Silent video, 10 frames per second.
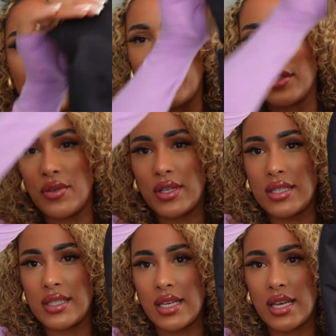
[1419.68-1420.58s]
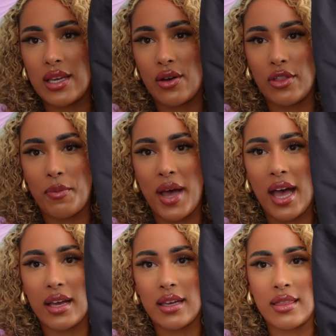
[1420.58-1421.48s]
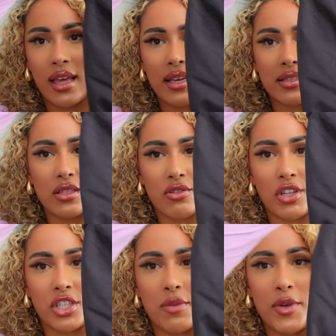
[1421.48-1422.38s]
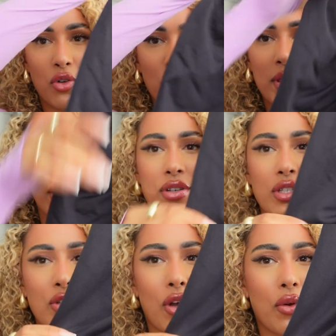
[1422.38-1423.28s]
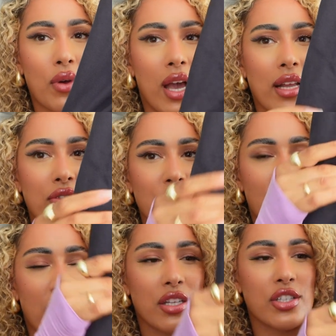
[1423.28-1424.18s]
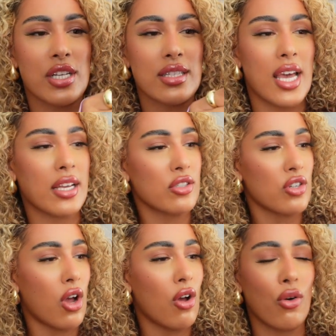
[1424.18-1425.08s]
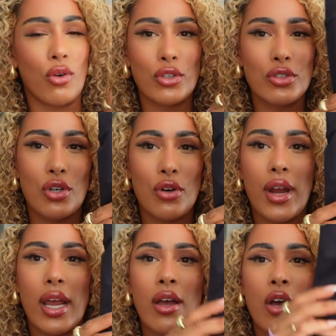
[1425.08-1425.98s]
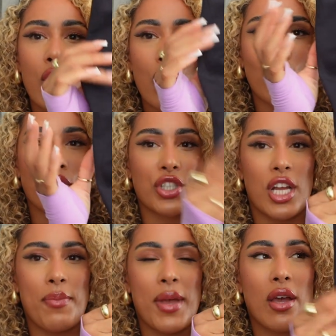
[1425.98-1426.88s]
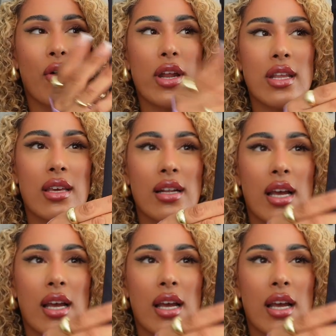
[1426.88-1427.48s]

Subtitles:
as you can see on the back, there is a scrunch in the middle, but there is no kind of change in texture or contouring or shaping or anything